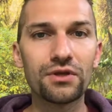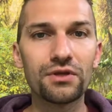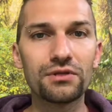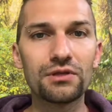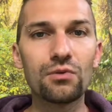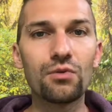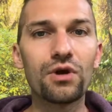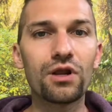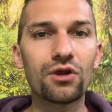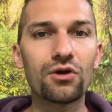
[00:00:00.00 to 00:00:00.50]

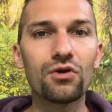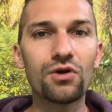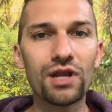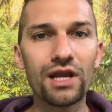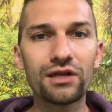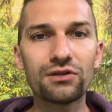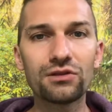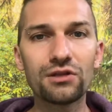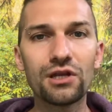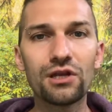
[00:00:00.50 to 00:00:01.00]
They were
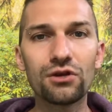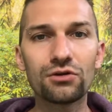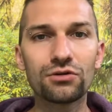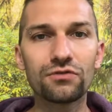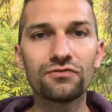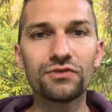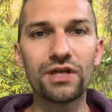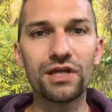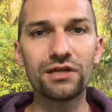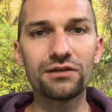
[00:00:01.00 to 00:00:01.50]
collecting a lot
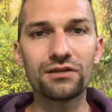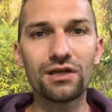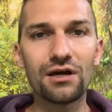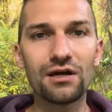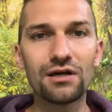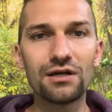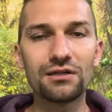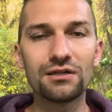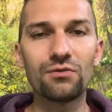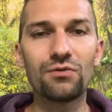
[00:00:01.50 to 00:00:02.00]
of data,
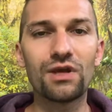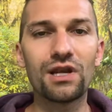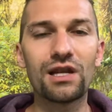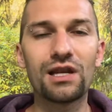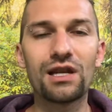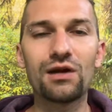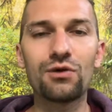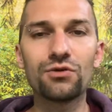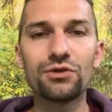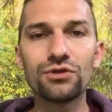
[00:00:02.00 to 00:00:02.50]
they were
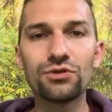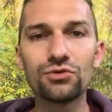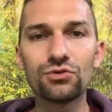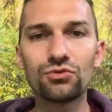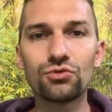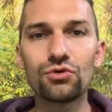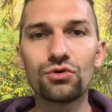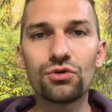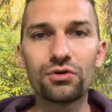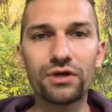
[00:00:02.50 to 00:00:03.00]
allowing you
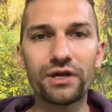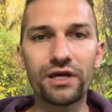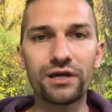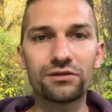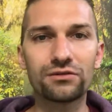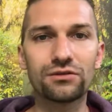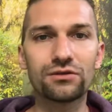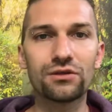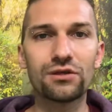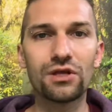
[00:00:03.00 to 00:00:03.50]
to
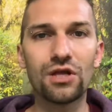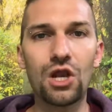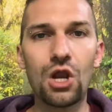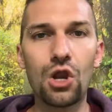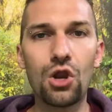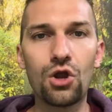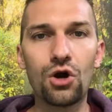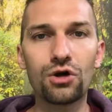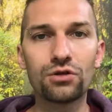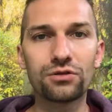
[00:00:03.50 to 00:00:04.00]
connect a
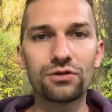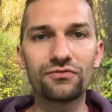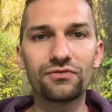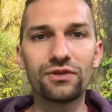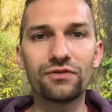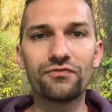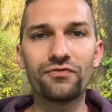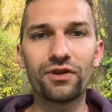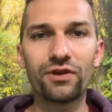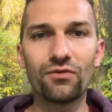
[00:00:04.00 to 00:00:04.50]
lot of
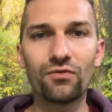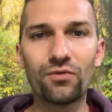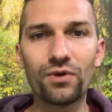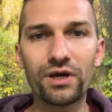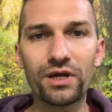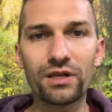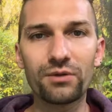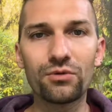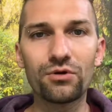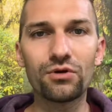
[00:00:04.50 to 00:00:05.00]
different
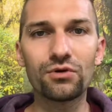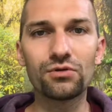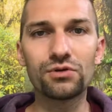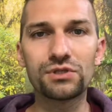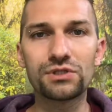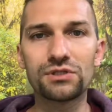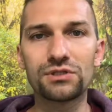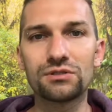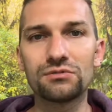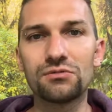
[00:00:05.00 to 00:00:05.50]

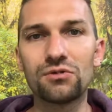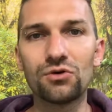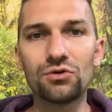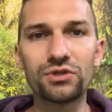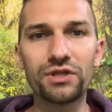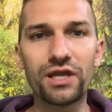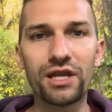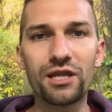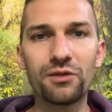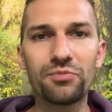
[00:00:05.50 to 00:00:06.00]
wearables or
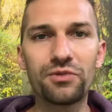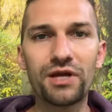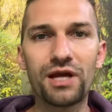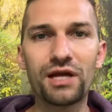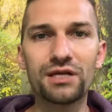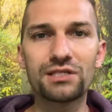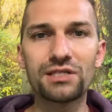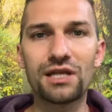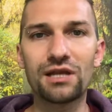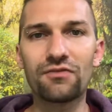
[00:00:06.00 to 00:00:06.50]
their
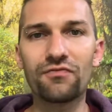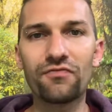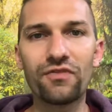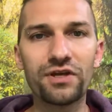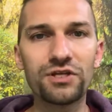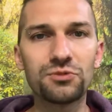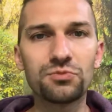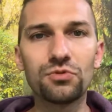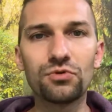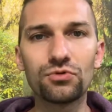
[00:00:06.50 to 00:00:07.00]
APIs like
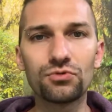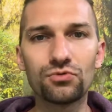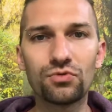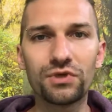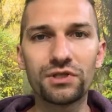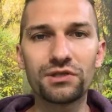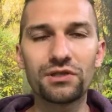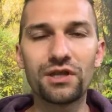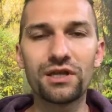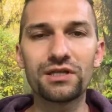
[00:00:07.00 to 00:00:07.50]
Facebook,
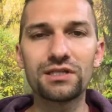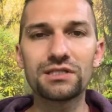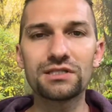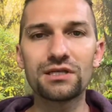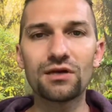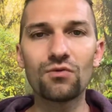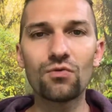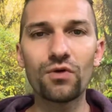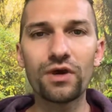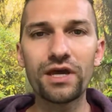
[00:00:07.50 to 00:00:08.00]
Twitter in
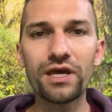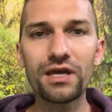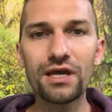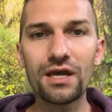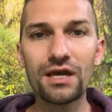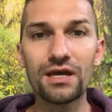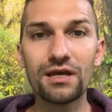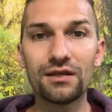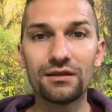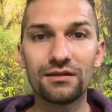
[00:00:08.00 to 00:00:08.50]
some way.
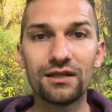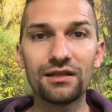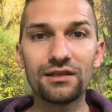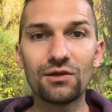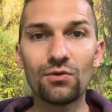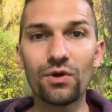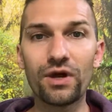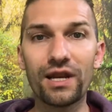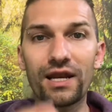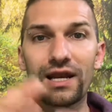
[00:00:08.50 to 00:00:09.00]
Then they
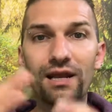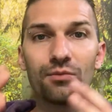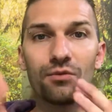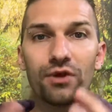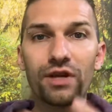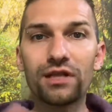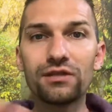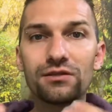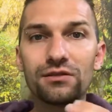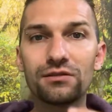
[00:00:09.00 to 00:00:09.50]
were
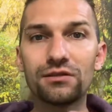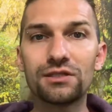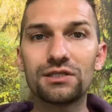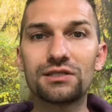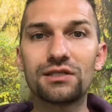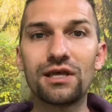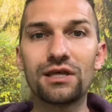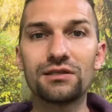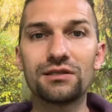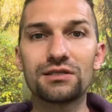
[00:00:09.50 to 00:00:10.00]
elaborating this
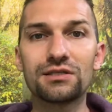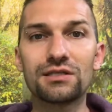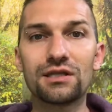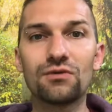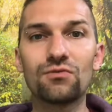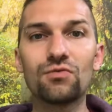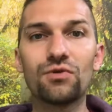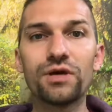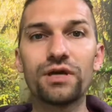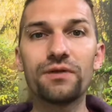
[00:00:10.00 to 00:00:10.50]
data in
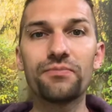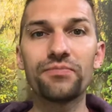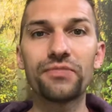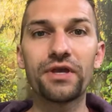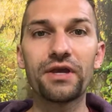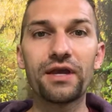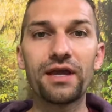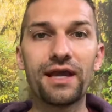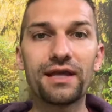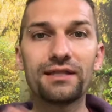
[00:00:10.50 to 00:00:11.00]
some way,
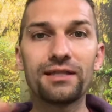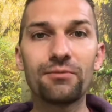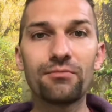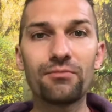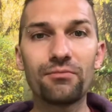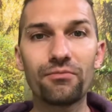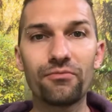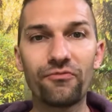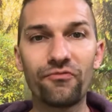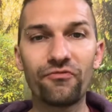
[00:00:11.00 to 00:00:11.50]
and
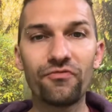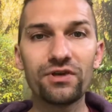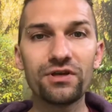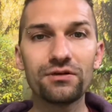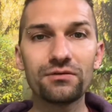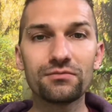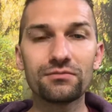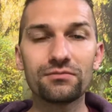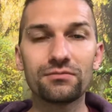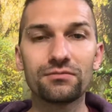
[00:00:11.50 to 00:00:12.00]
then
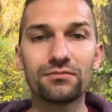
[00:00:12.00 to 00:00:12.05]
think